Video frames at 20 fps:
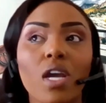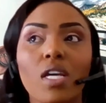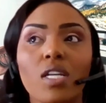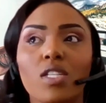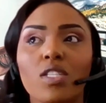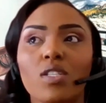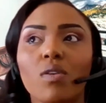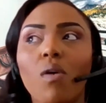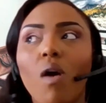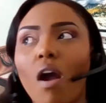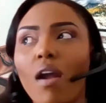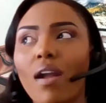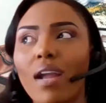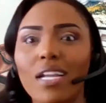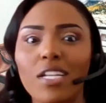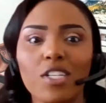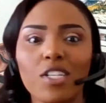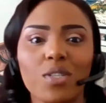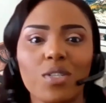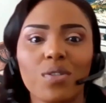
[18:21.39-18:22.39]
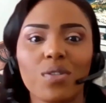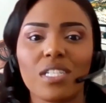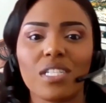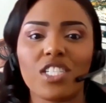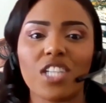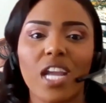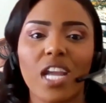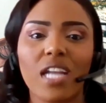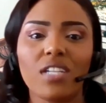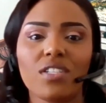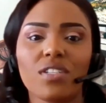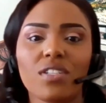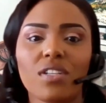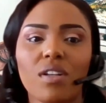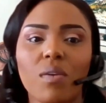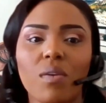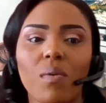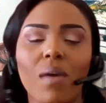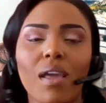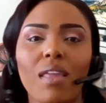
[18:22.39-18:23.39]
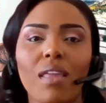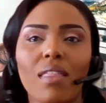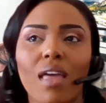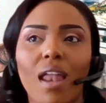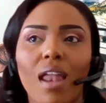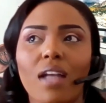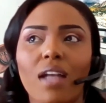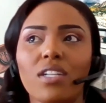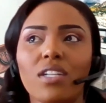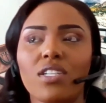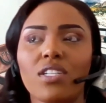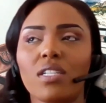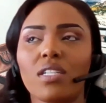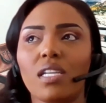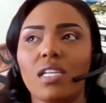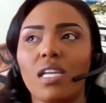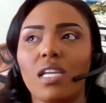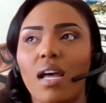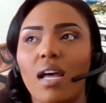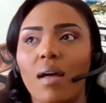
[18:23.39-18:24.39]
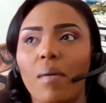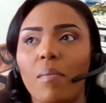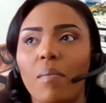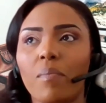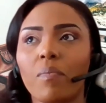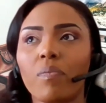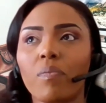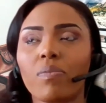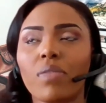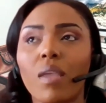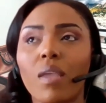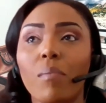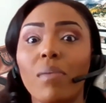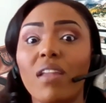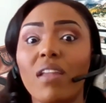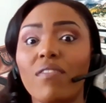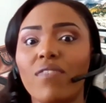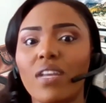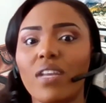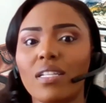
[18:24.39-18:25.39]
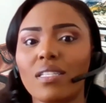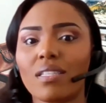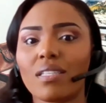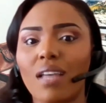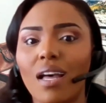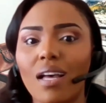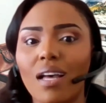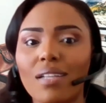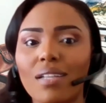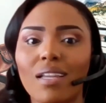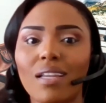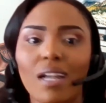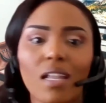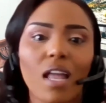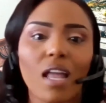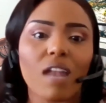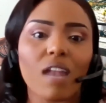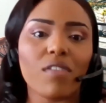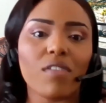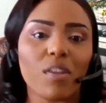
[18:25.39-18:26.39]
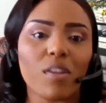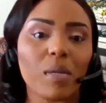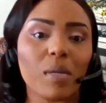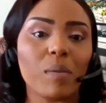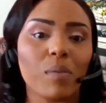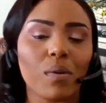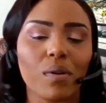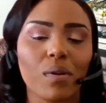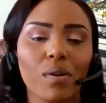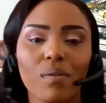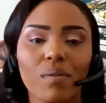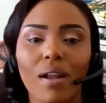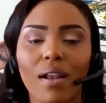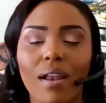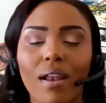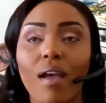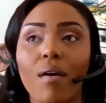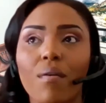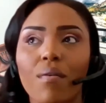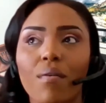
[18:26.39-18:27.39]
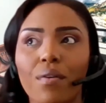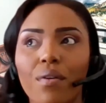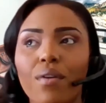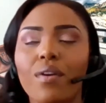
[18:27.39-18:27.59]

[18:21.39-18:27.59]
So our industry's changed in a way that actually benefits us and a lot of other people right now.